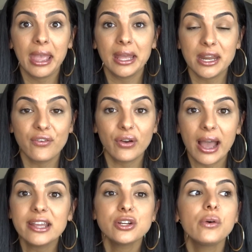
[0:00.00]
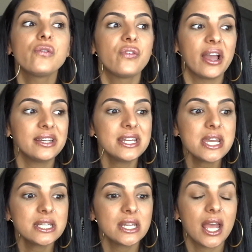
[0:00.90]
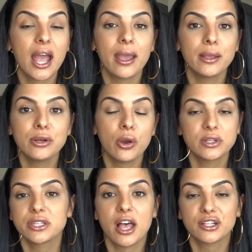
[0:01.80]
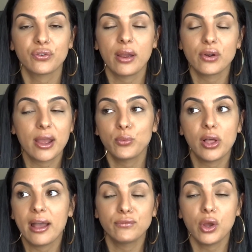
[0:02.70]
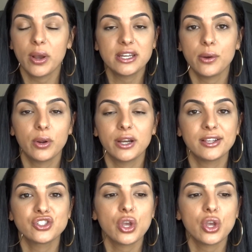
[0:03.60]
and if I don't find it, I know it's lost forever. I will have no idea where it is.